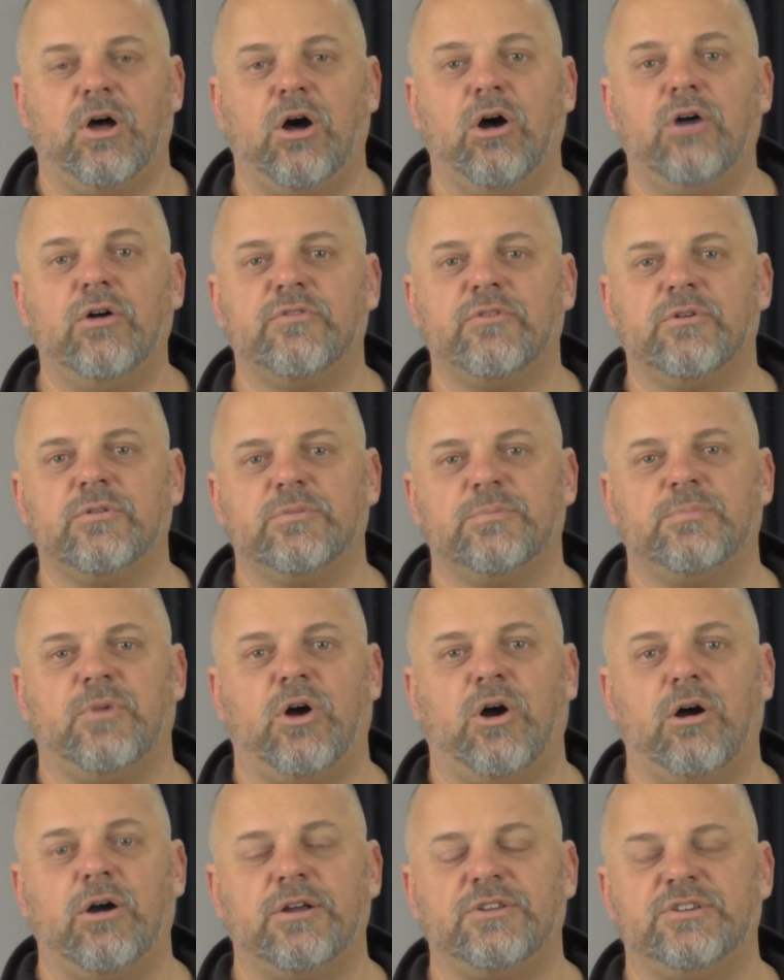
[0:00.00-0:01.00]

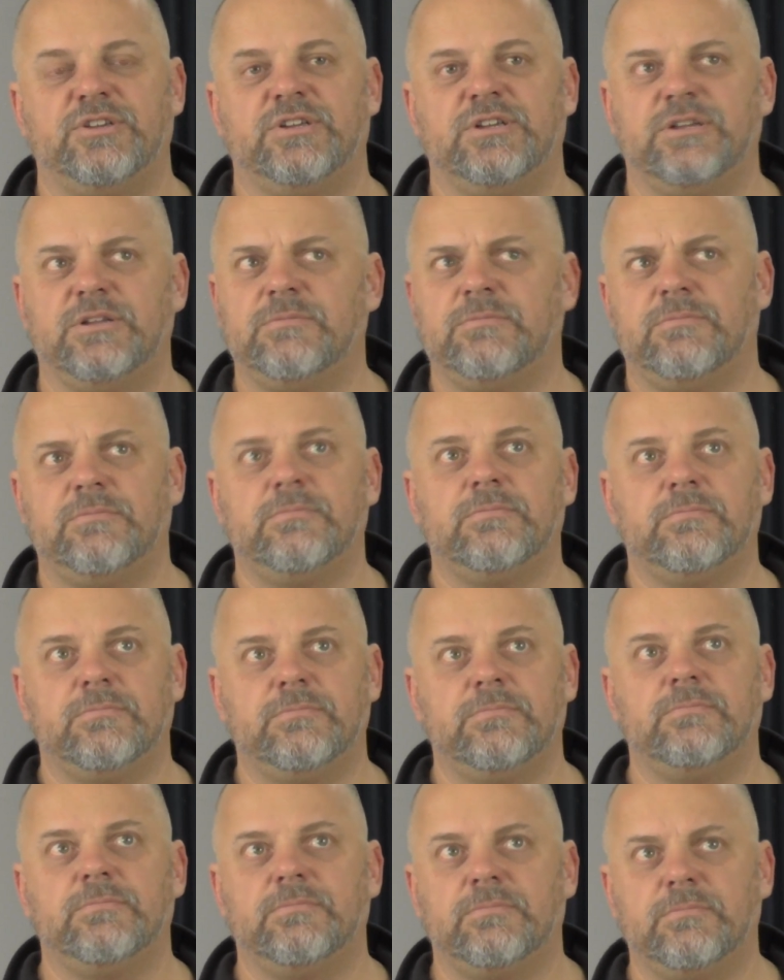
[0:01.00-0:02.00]
overarching
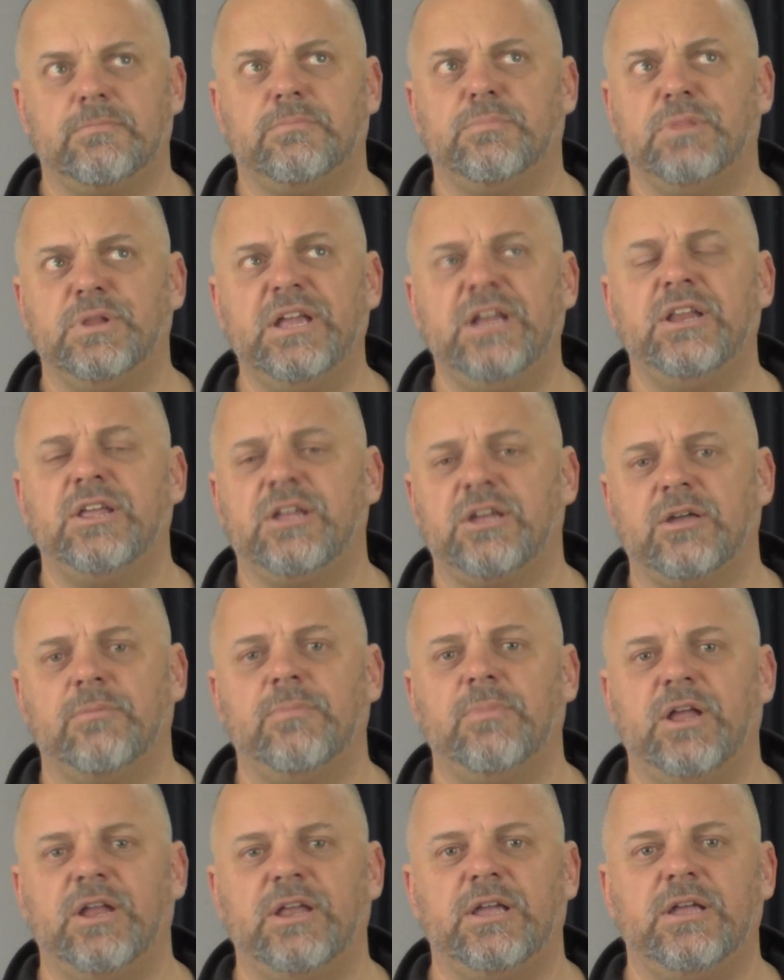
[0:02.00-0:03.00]
leading
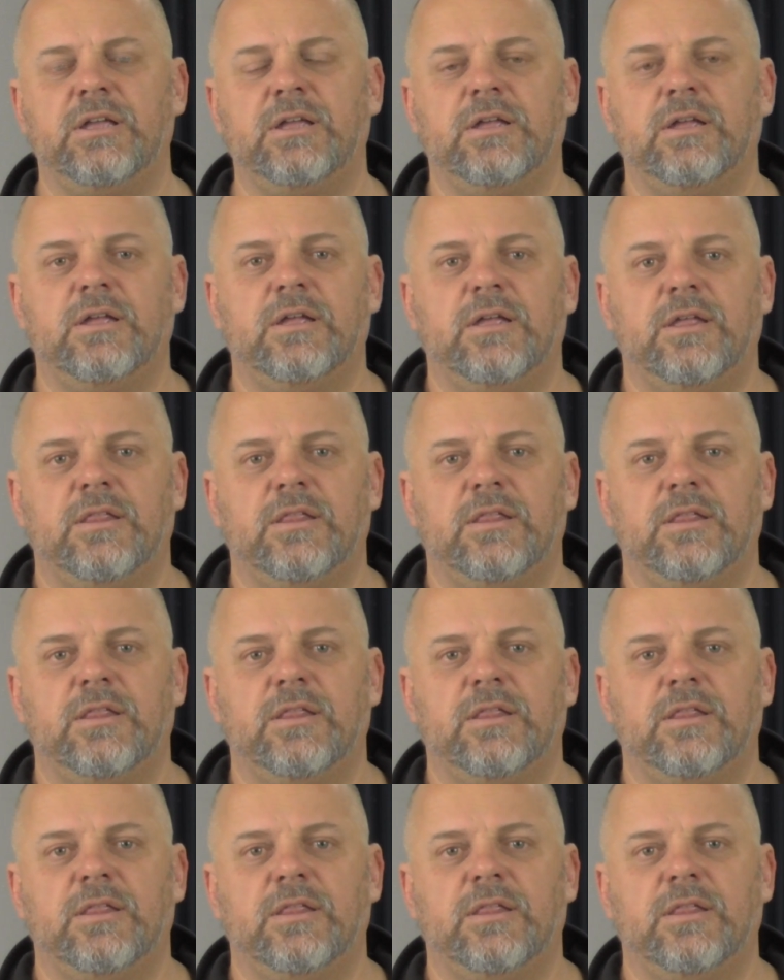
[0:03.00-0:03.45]
committee,